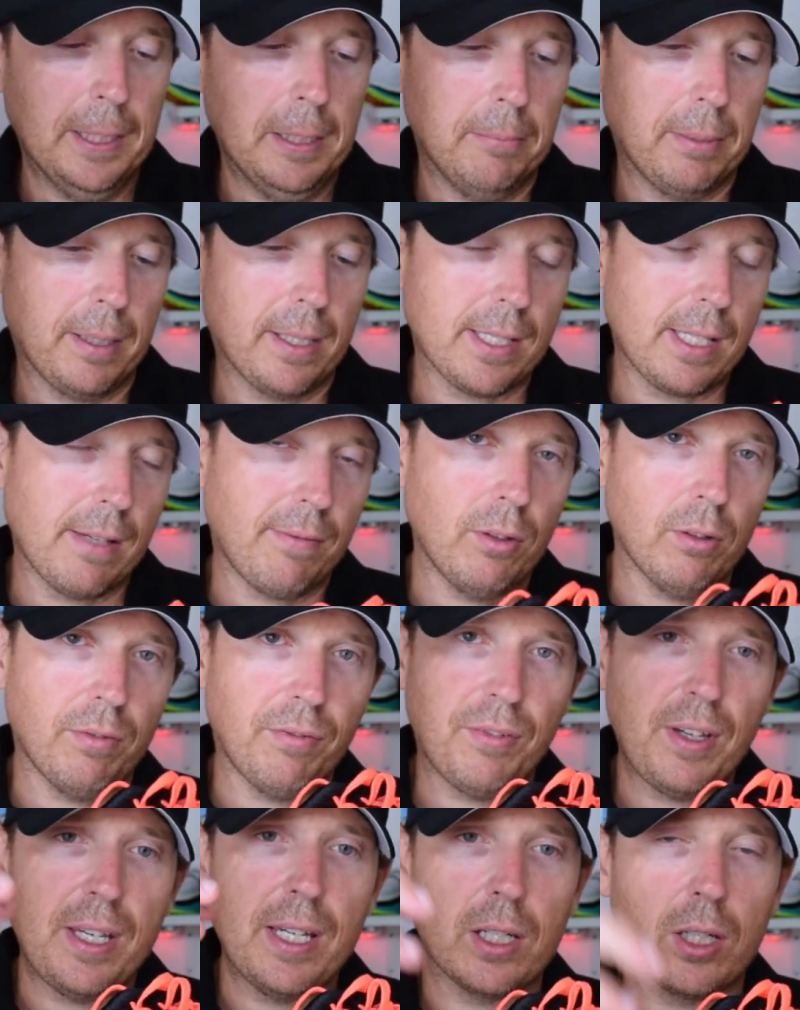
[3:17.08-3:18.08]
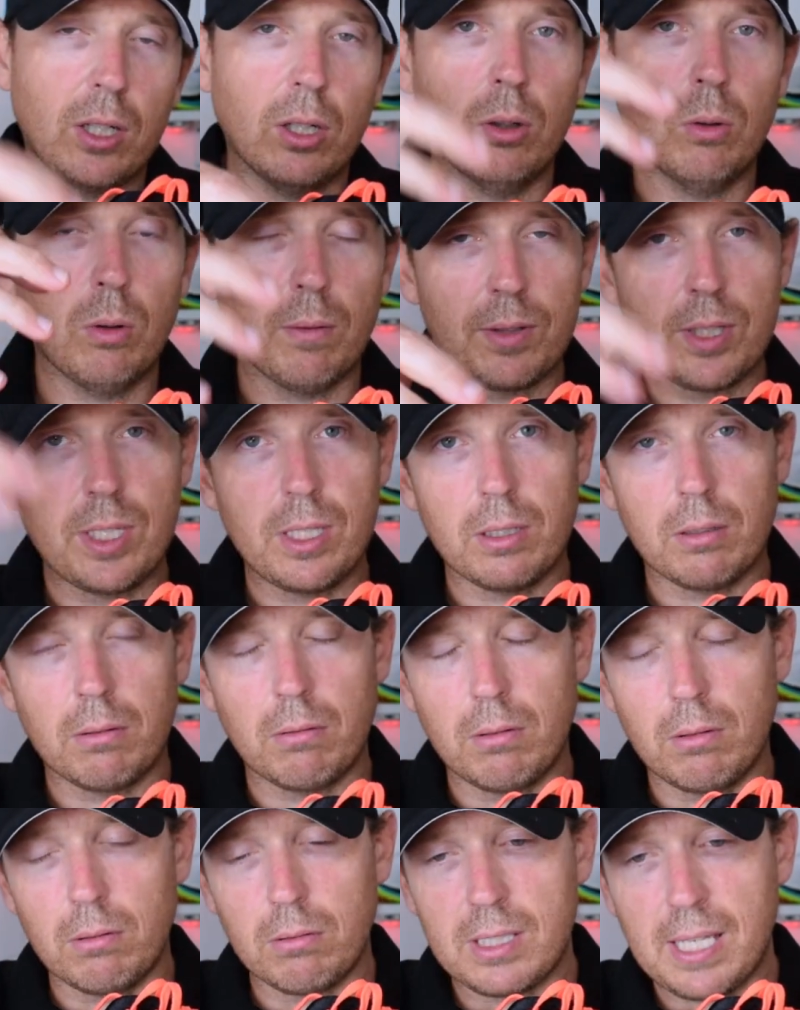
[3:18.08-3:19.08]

Because if your feet are cool, obviously your